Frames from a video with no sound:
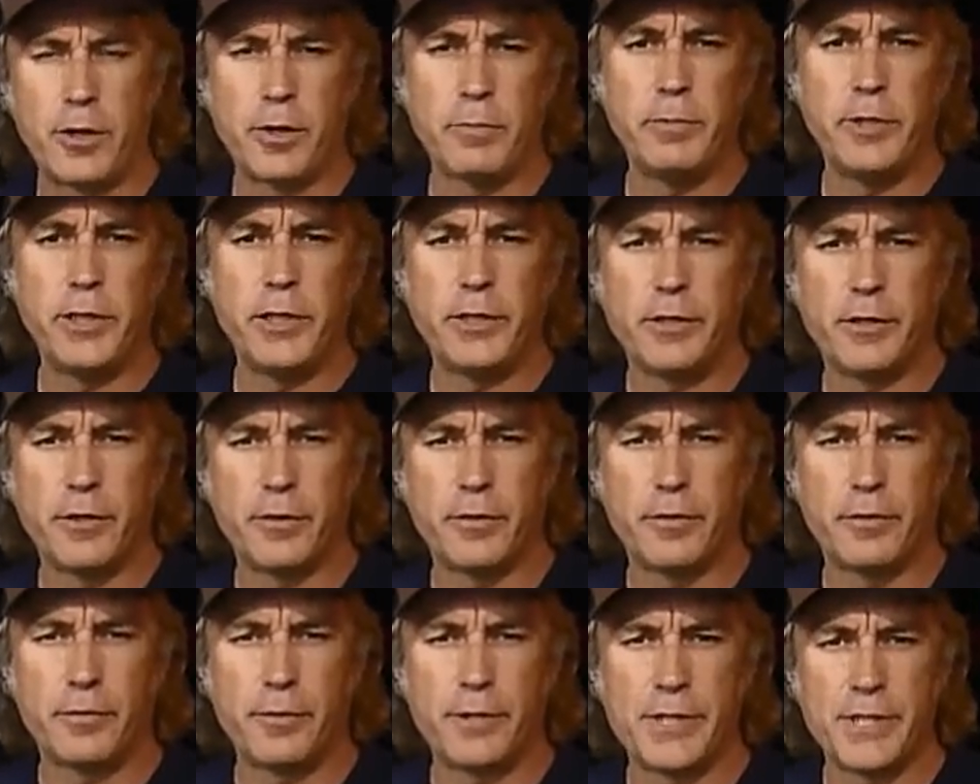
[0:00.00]
Welcome to
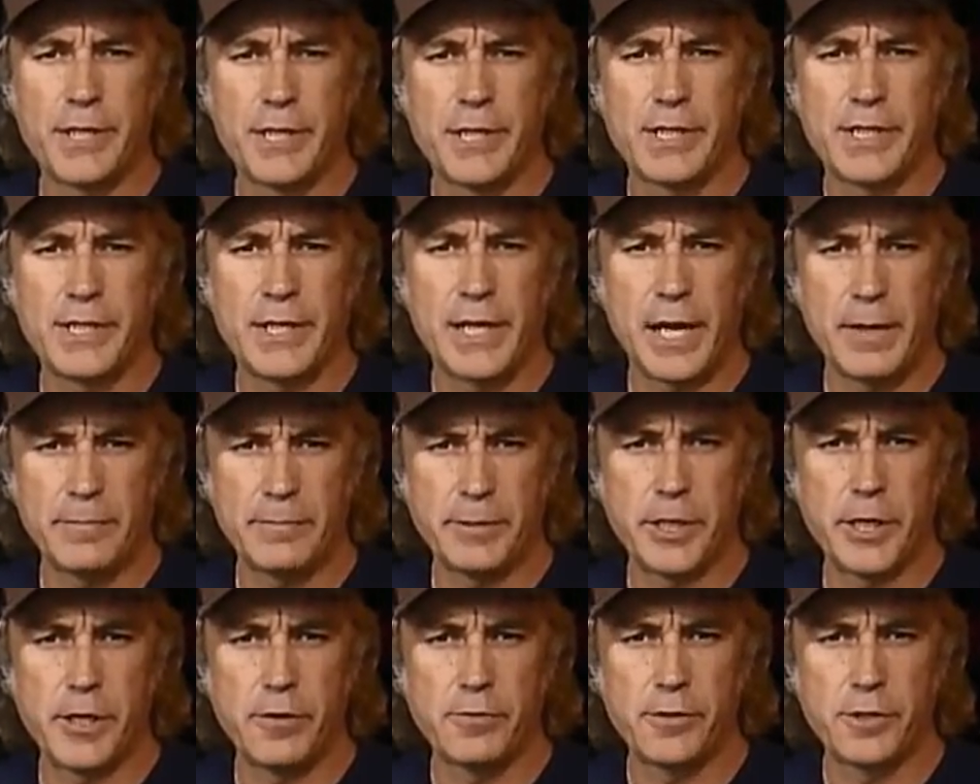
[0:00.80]
Enduro 360. I'm
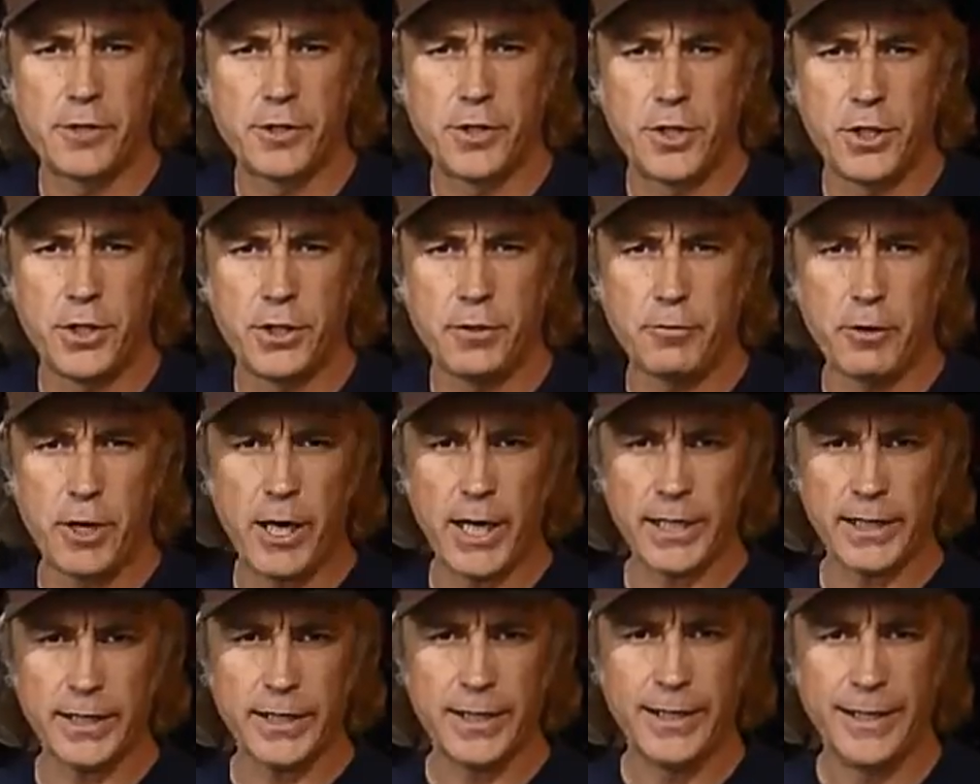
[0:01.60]
your host, Chili
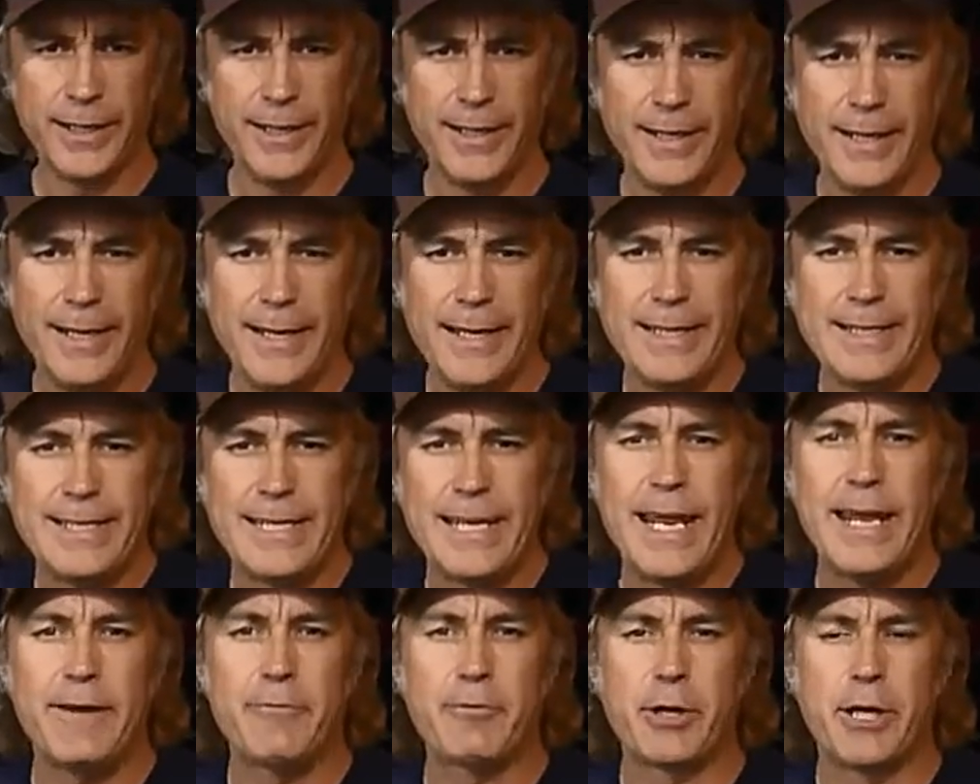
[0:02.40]
White.
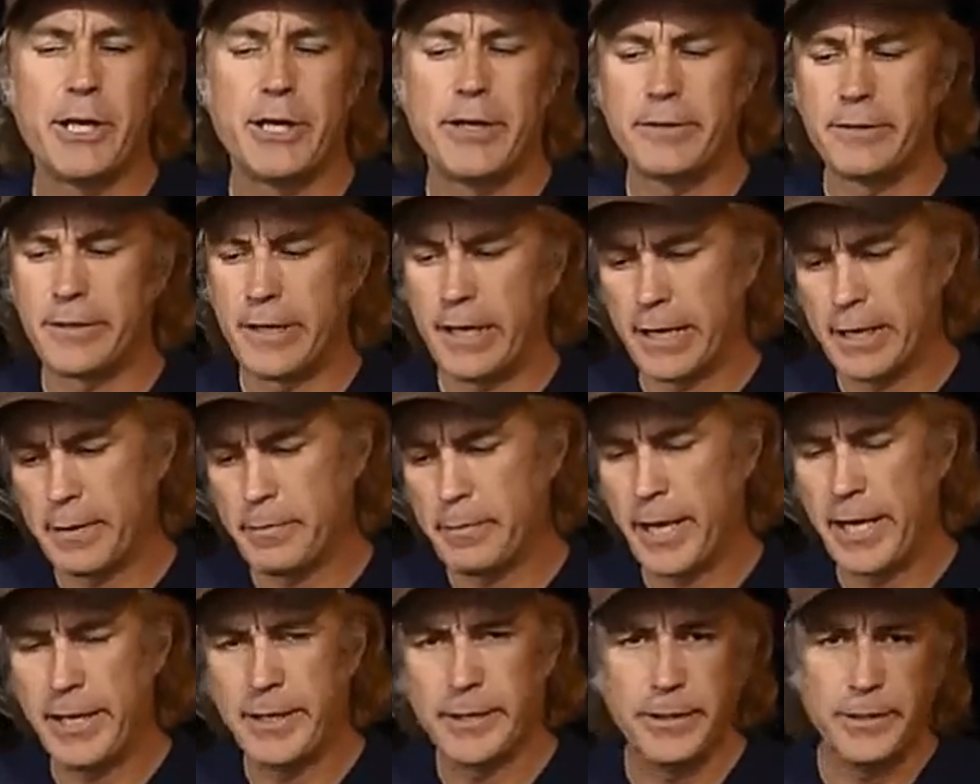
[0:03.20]
Today we're here to talk
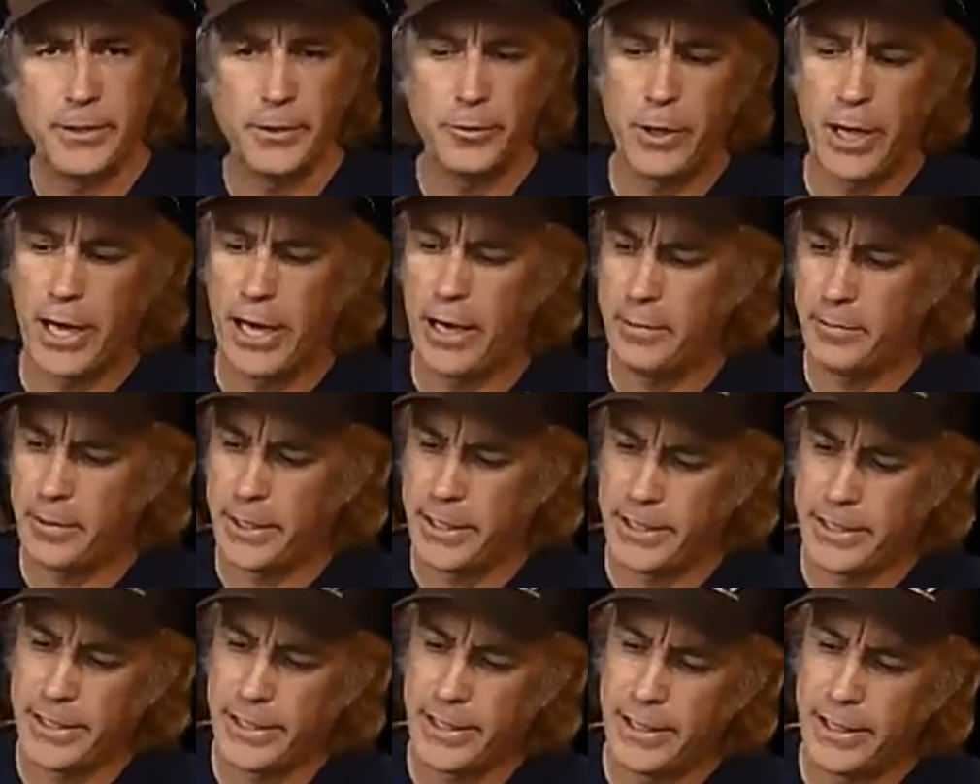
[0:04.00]
about a new helmet.